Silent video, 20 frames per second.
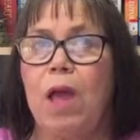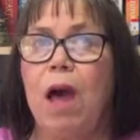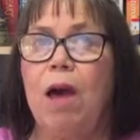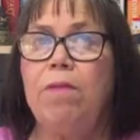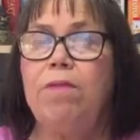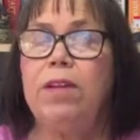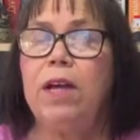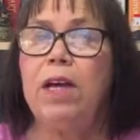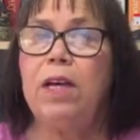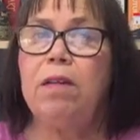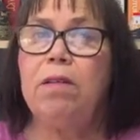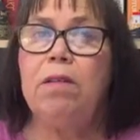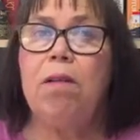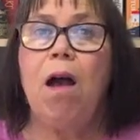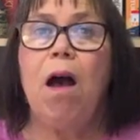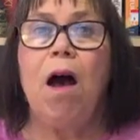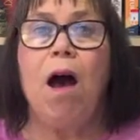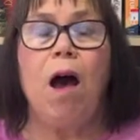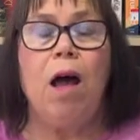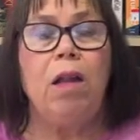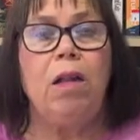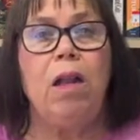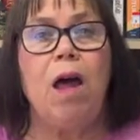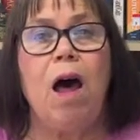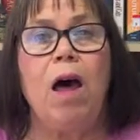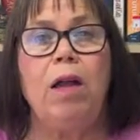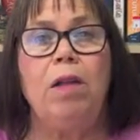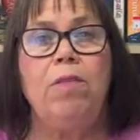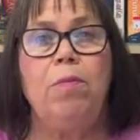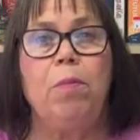I've done a
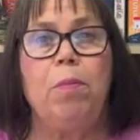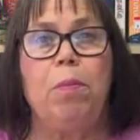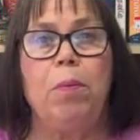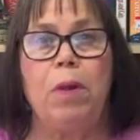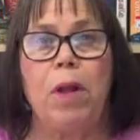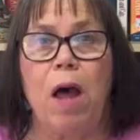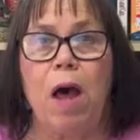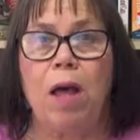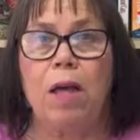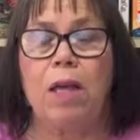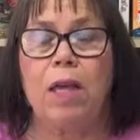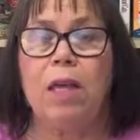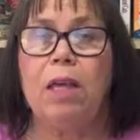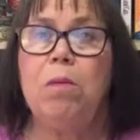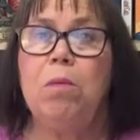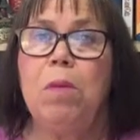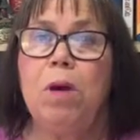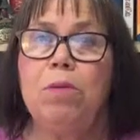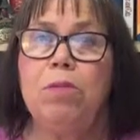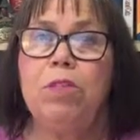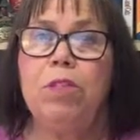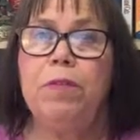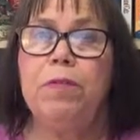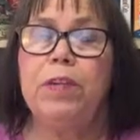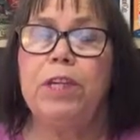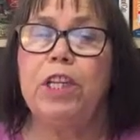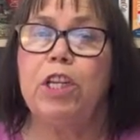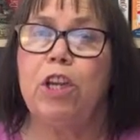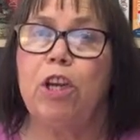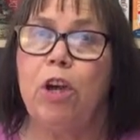lot of blogging, most of
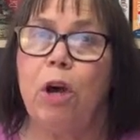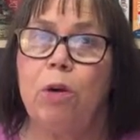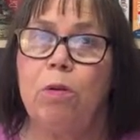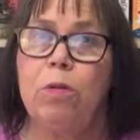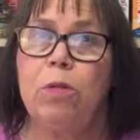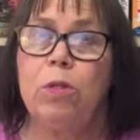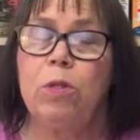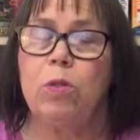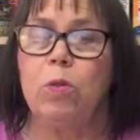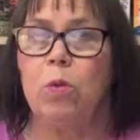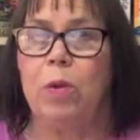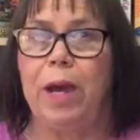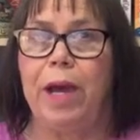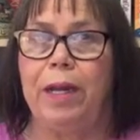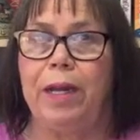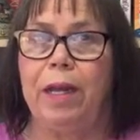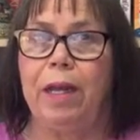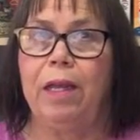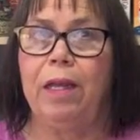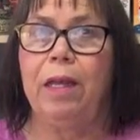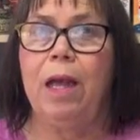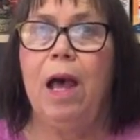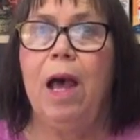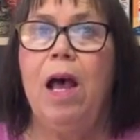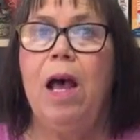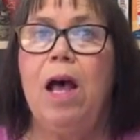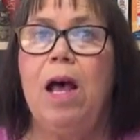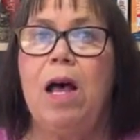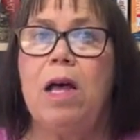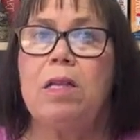it ghostwriting,
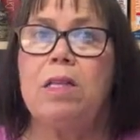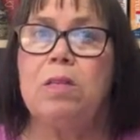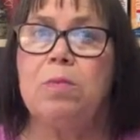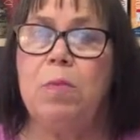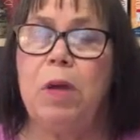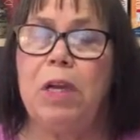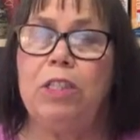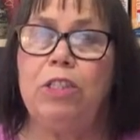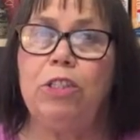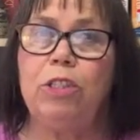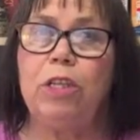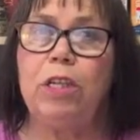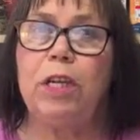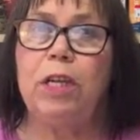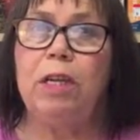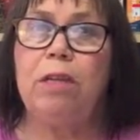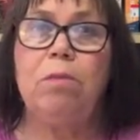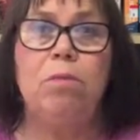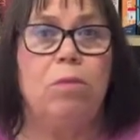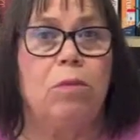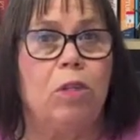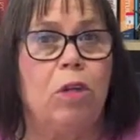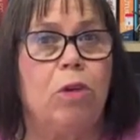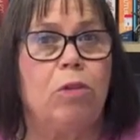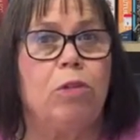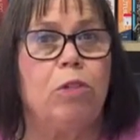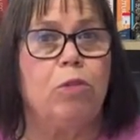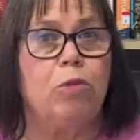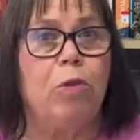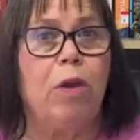especially
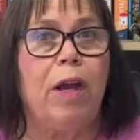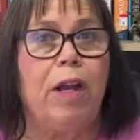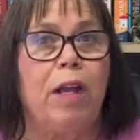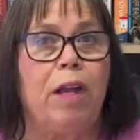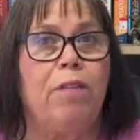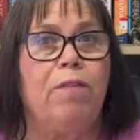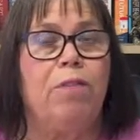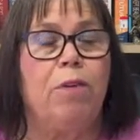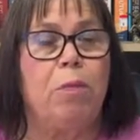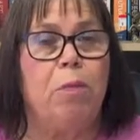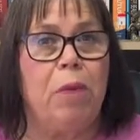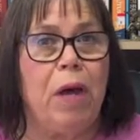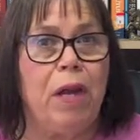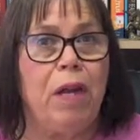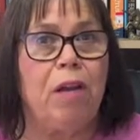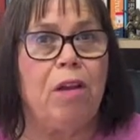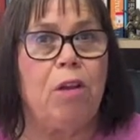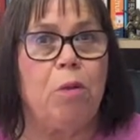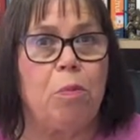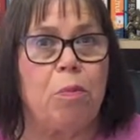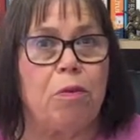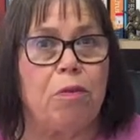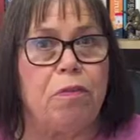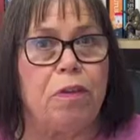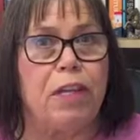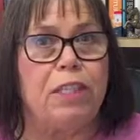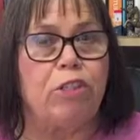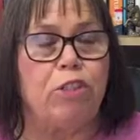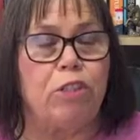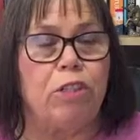ghostwriting for medical
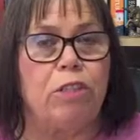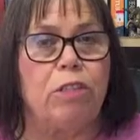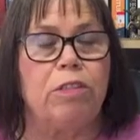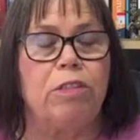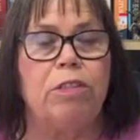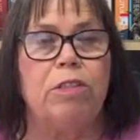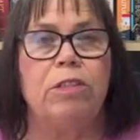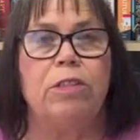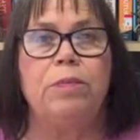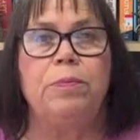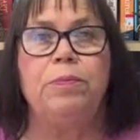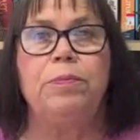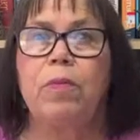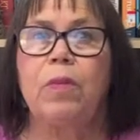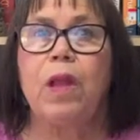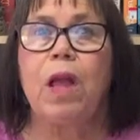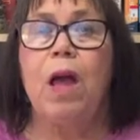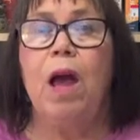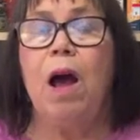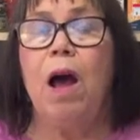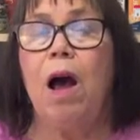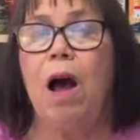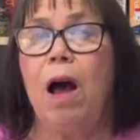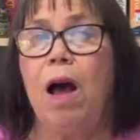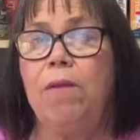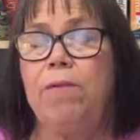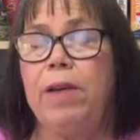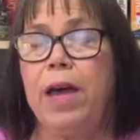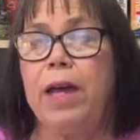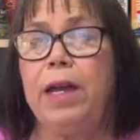professionals.
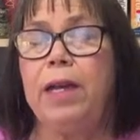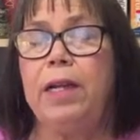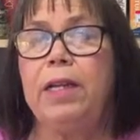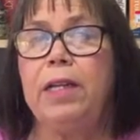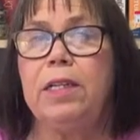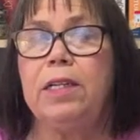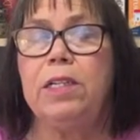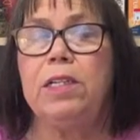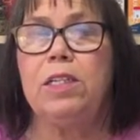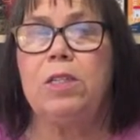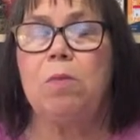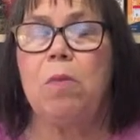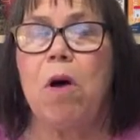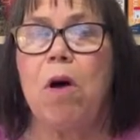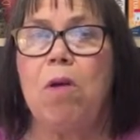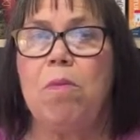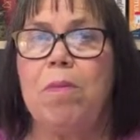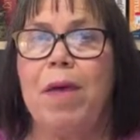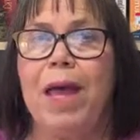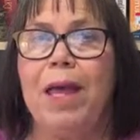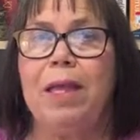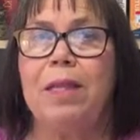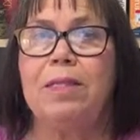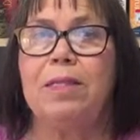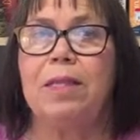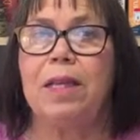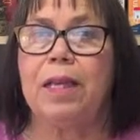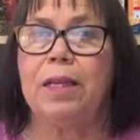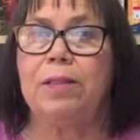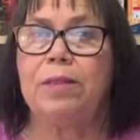I've edited a small
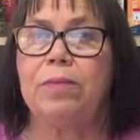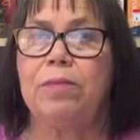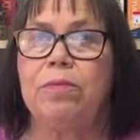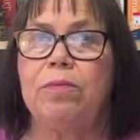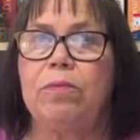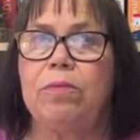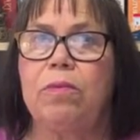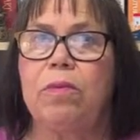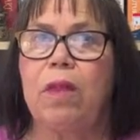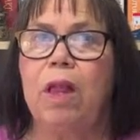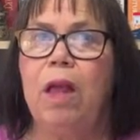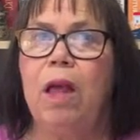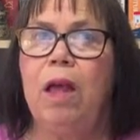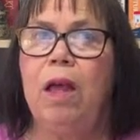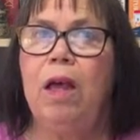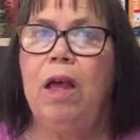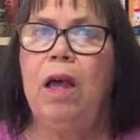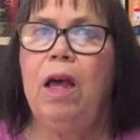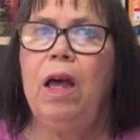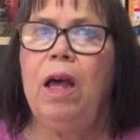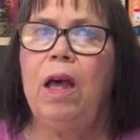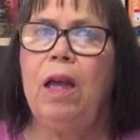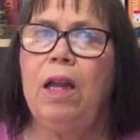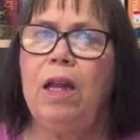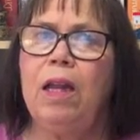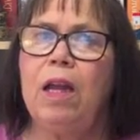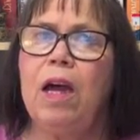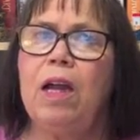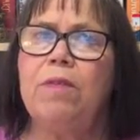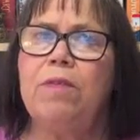magazine and
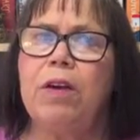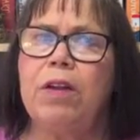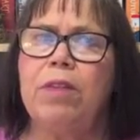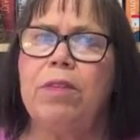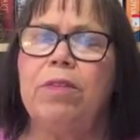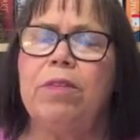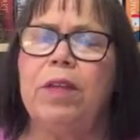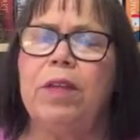a lot of other